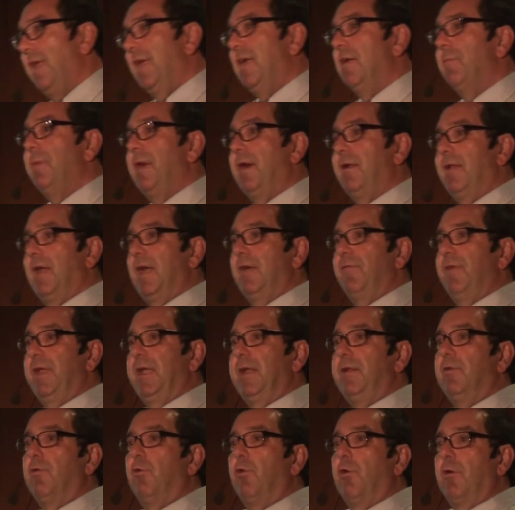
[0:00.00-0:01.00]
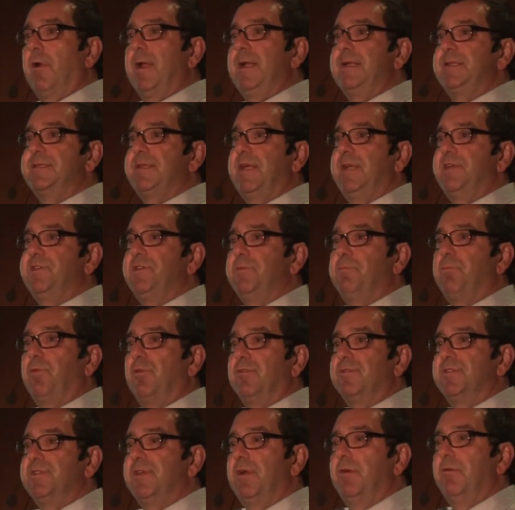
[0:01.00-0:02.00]
think about having an
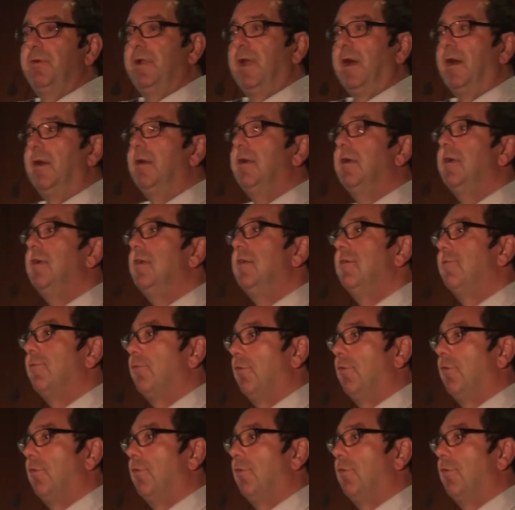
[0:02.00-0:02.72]
organization persona